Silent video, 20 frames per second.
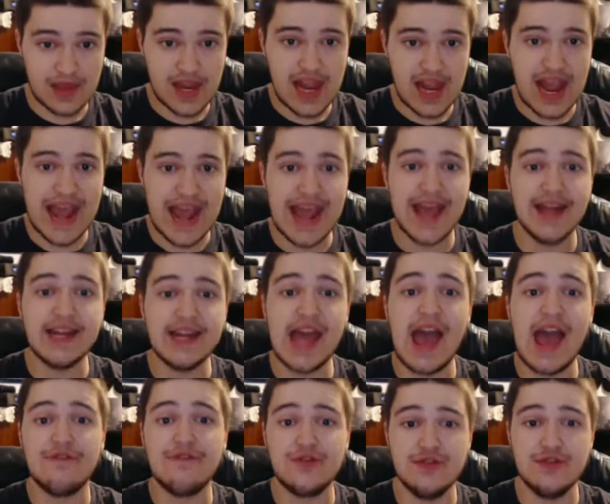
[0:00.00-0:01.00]
And
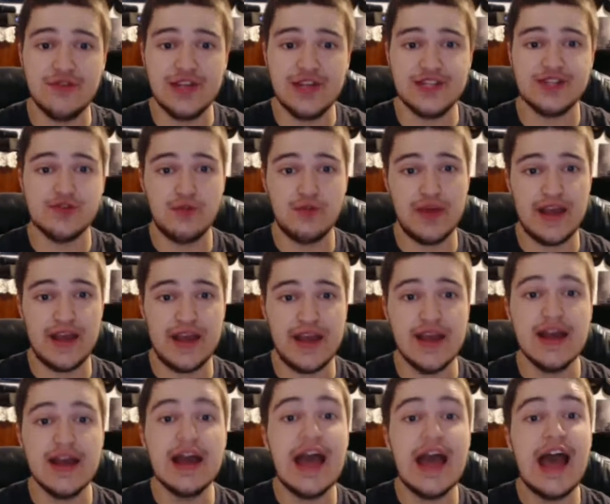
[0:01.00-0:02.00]
after this,
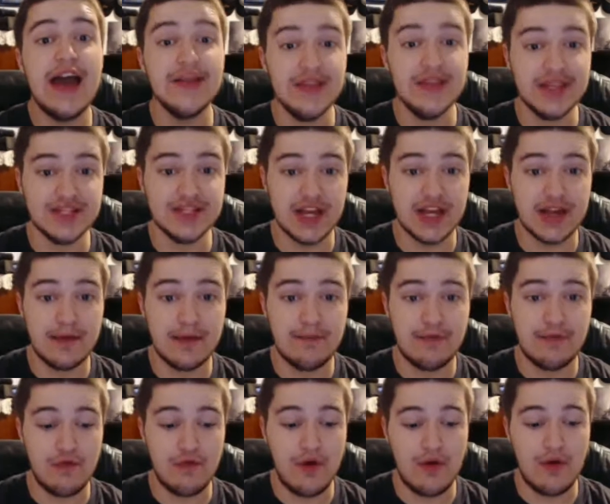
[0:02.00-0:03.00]
we had the setup
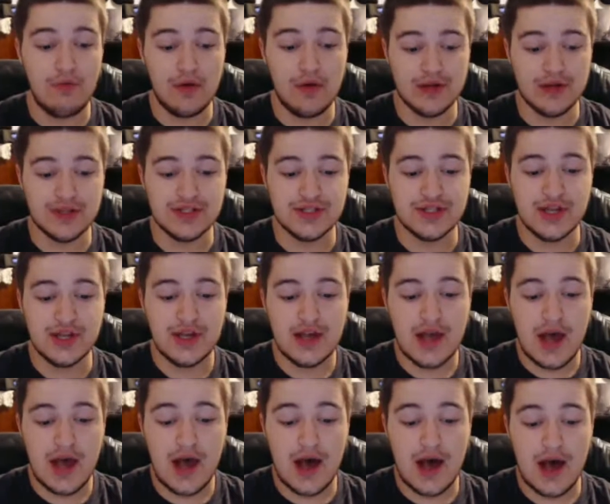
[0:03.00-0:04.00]
for what was
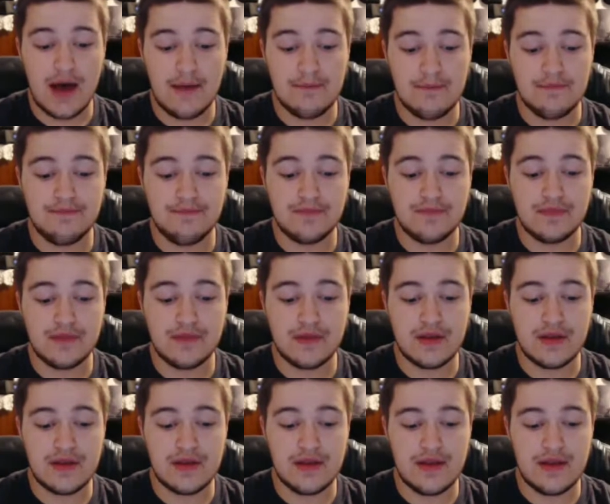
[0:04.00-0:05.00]

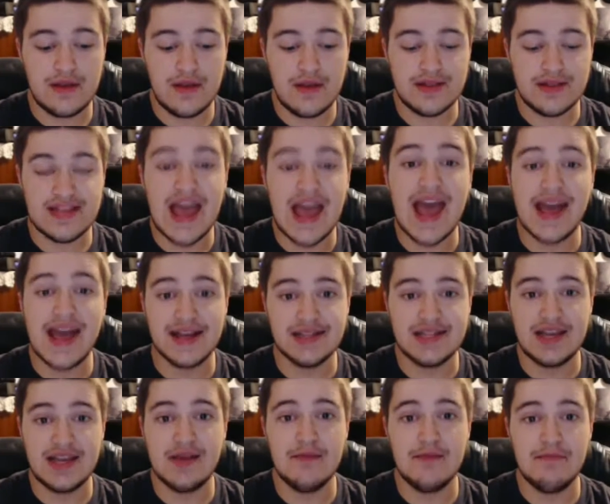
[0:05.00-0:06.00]
a tag
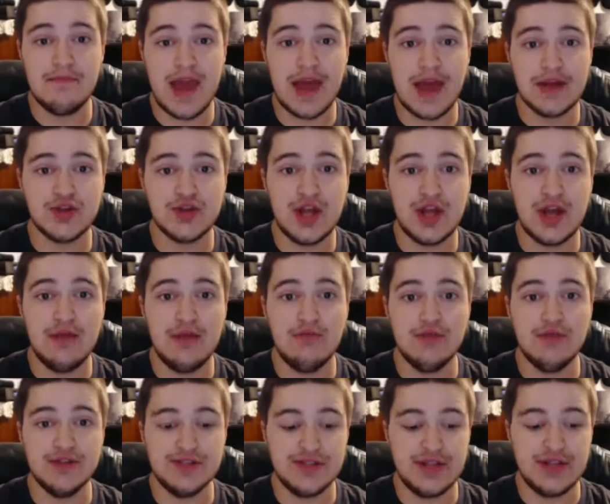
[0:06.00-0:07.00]
team match. It
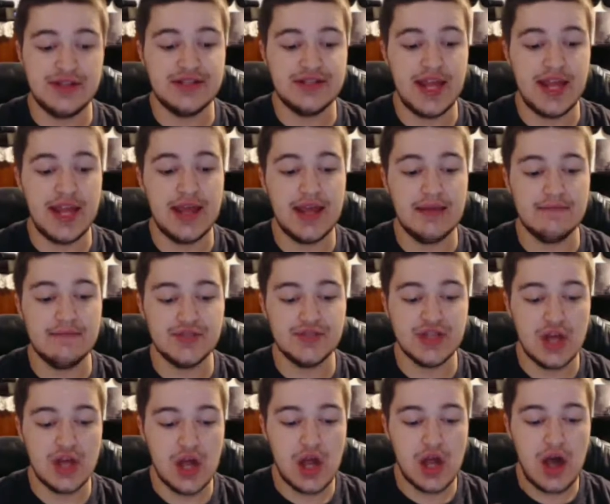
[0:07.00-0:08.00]
was the
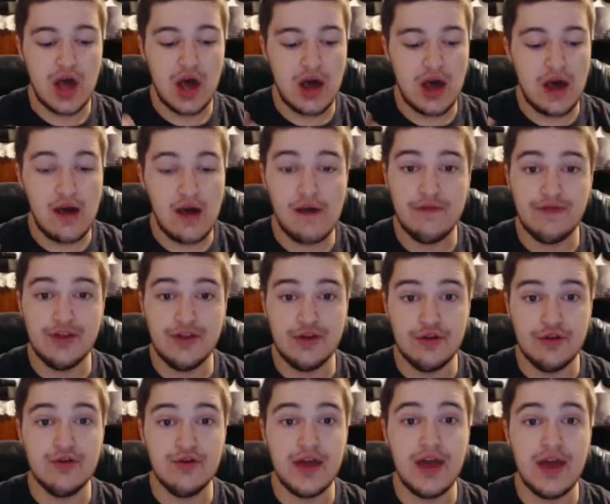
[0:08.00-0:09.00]
teams of the
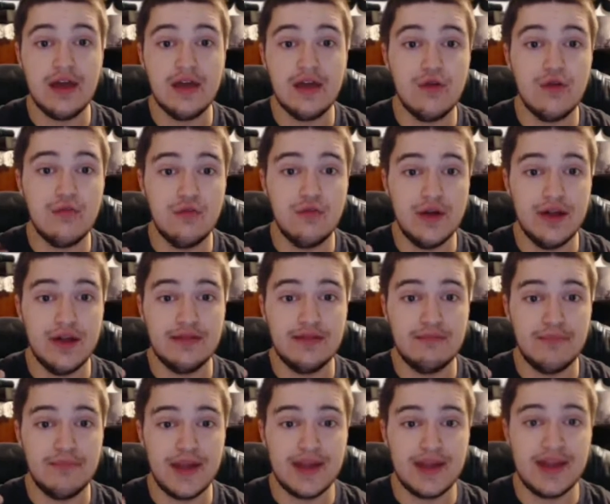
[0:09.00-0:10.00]
New Day with
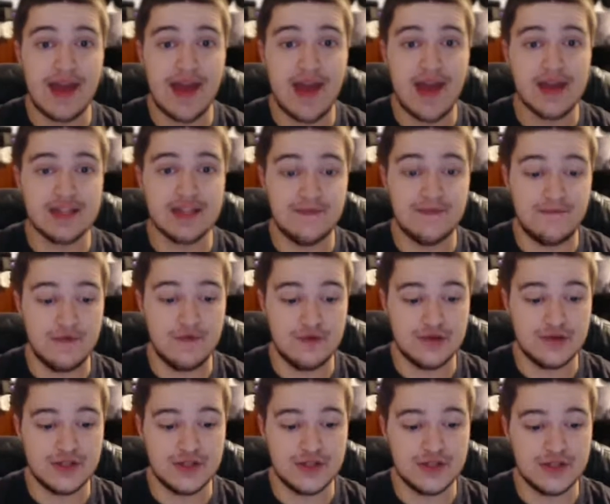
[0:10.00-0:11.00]
Big Cass
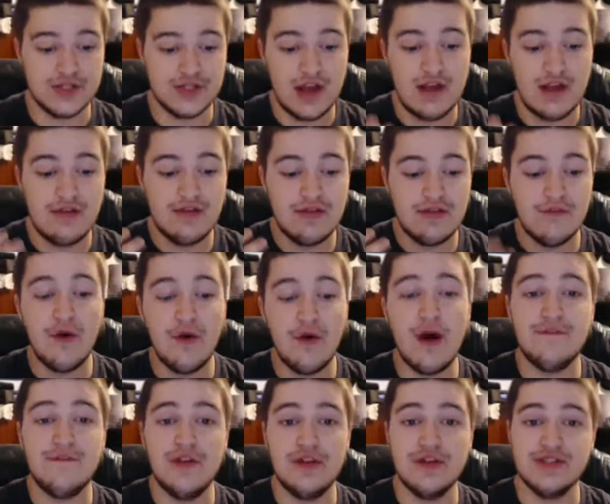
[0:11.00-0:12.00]
versus the
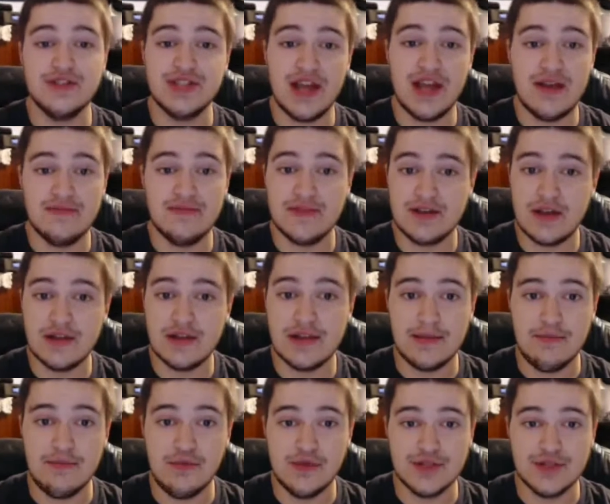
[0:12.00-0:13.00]
Vaudevillains and the Dudley
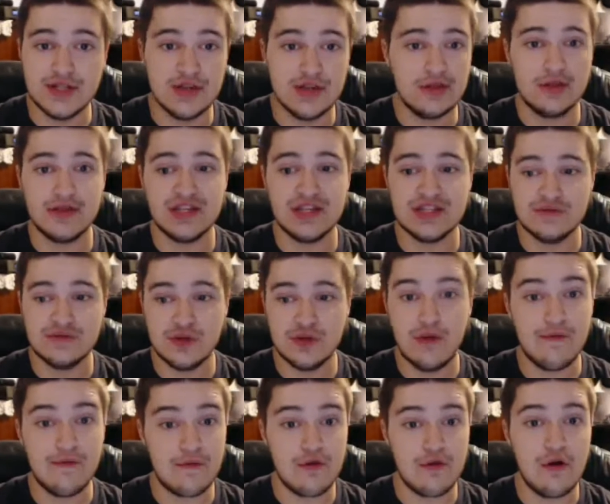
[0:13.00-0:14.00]
Boys. I thought this was
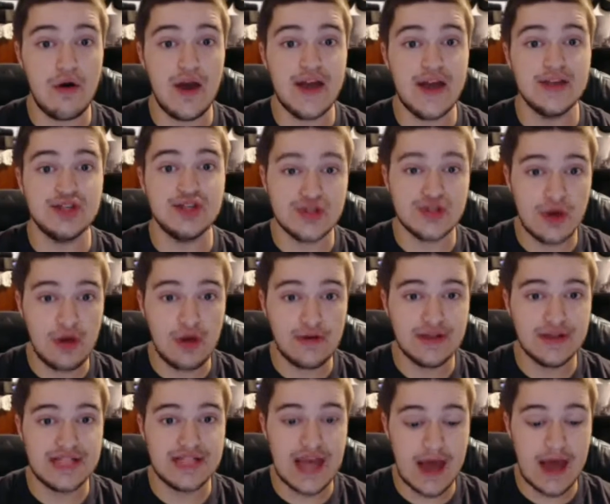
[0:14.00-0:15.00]
overall a
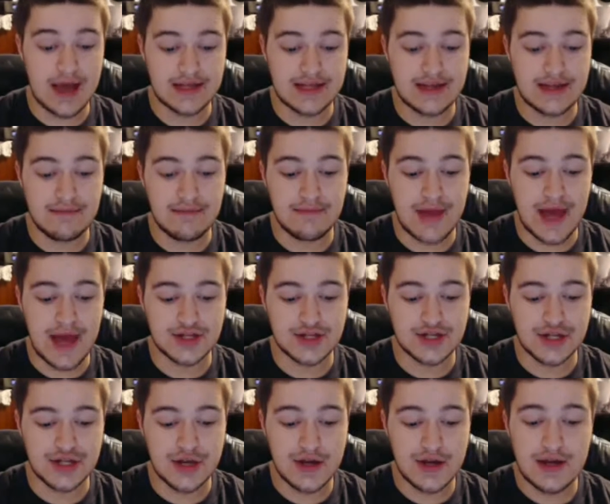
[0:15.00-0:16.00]
solid tag team
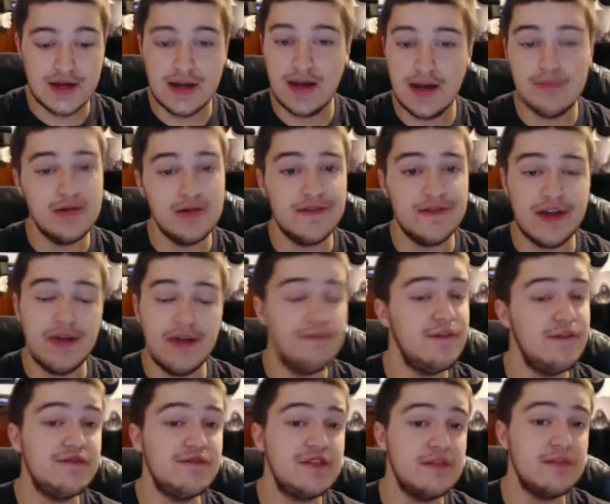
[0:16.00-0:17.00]
match. I believe they got
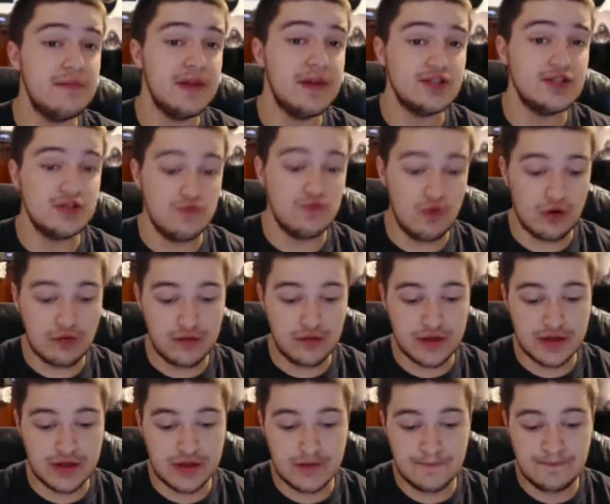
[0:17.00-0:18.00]
15 minutes to work
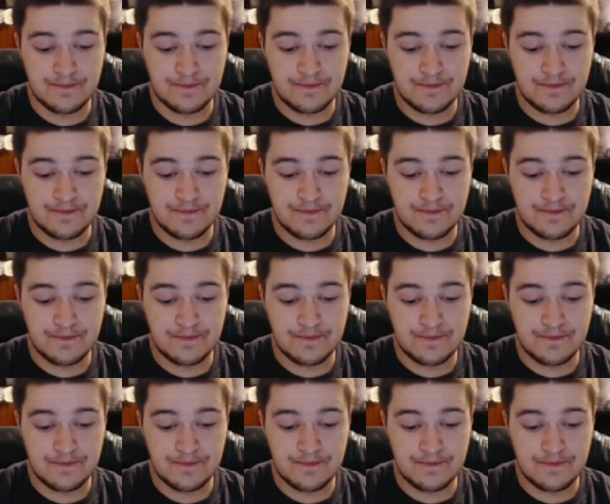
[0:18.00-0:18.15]
with.